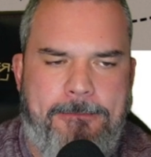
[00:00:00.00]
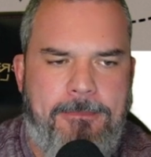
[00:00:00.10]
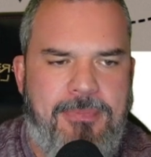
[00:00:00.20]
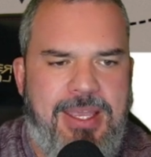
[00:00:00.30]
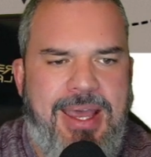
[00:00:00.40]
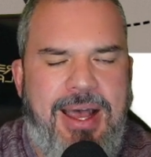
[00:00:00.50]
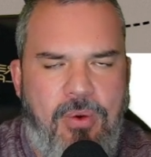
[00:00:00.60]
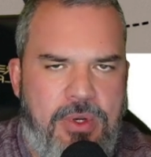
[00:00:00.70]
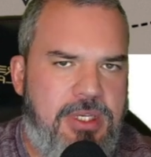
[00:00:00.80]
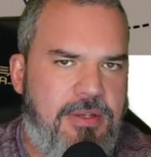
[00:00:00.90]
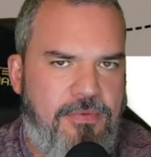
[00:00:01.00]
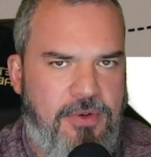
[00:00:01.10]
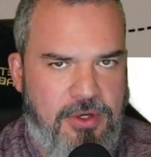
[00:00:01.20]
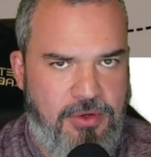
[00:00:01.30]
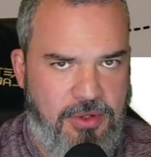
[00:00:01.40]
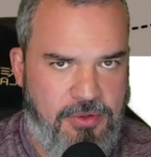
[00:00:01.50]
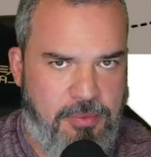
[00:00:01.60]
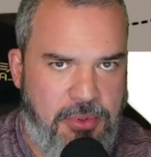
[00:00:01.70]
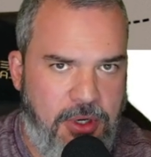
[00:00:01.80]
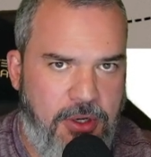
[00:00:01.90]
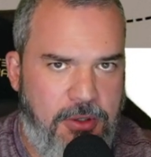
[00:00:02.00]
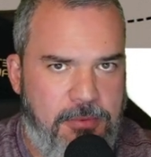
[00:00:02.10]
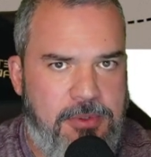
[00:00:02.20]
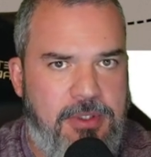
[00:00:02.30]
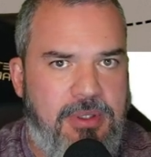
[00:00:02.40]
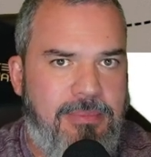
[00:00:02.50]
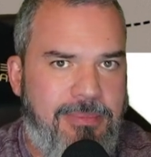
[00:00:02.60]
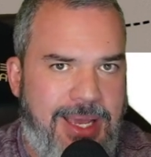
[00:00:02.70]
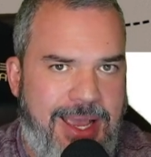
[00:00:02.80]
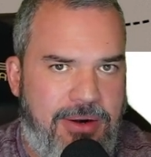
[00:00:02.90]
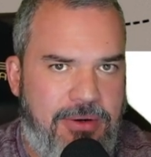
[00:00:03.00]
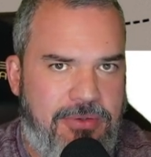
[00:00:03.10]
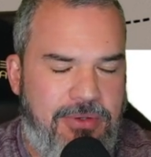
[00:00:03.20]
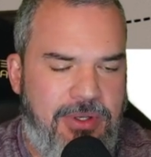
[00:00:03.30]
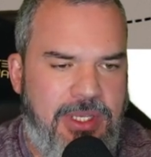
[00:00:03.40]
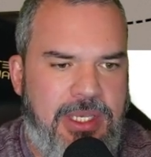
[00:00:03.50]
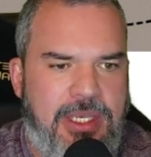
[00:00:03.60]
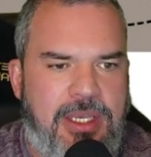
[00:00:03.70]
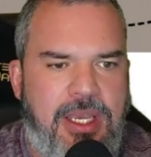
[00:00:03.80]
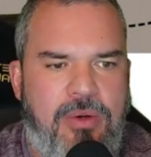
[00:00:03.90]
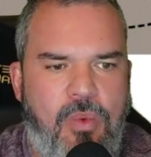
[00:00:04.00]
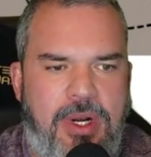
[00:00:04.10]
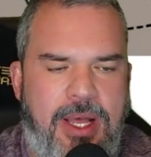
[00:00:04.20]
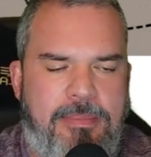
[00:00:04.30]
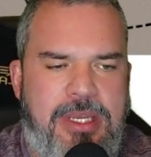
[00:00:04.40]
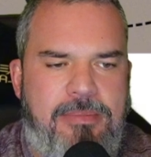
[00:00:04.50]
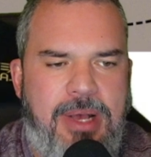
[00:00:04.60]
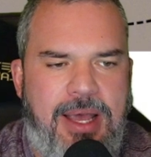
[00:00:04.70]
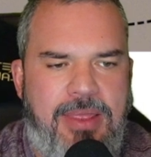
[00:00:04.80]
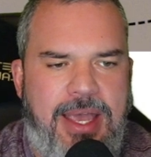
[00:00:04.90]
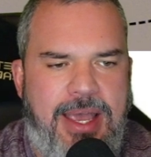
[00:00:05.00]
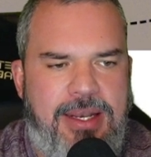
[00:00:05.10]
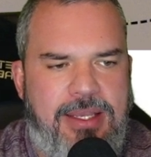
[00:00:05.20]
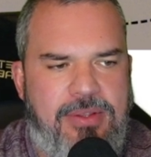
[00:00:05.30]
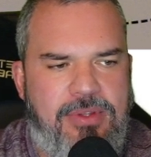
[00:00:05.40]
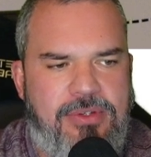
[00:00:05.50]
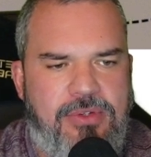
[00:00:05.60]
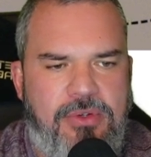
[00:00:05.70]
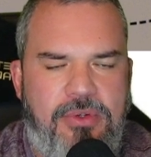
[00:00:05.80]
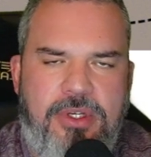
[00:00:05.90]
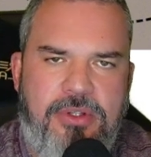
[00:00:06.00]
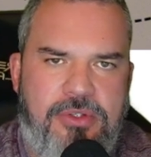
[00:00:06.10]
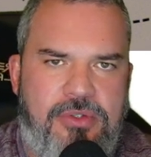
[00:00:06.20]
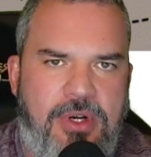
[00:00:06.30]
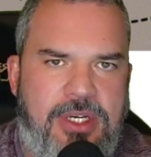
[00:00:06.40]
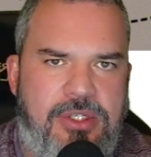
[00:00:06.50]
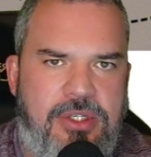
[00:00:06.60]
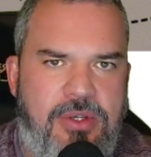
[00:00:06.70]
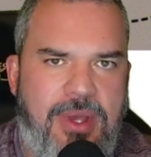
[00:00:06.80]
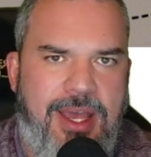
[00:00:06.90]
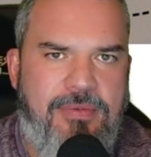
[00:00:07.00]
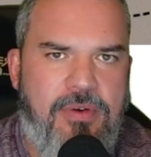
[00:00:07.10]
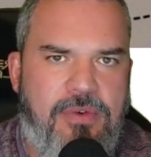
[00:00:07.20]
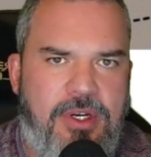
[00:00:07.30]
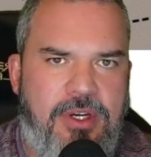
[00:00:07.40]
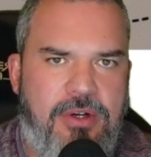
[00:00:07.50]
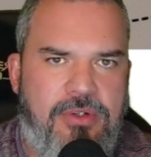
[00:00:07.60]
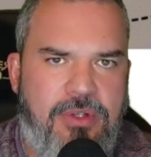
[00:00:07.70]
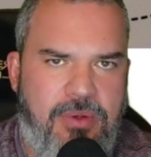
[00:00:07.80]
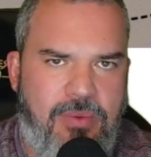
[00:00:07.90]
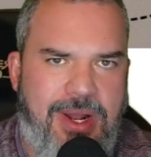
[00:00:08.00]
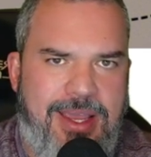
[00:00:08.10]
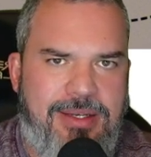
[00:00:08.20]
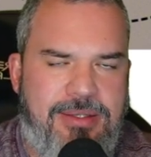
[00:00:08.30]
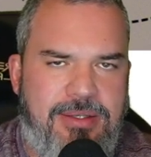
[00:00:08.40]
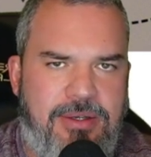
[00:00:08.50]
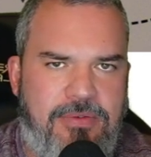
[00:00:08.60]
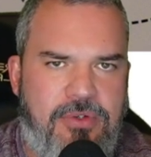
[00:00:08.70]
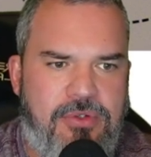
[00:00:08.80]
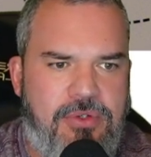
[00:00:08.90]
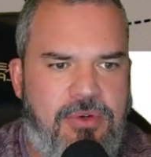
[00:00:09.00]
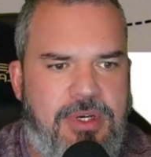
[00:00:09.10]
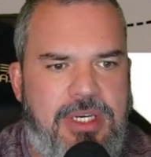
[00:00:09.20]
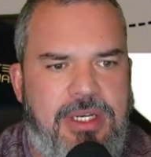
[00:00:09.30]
How we configure those probes matters. And what I mean by that, in this little illustration you have over here to the right of your screen,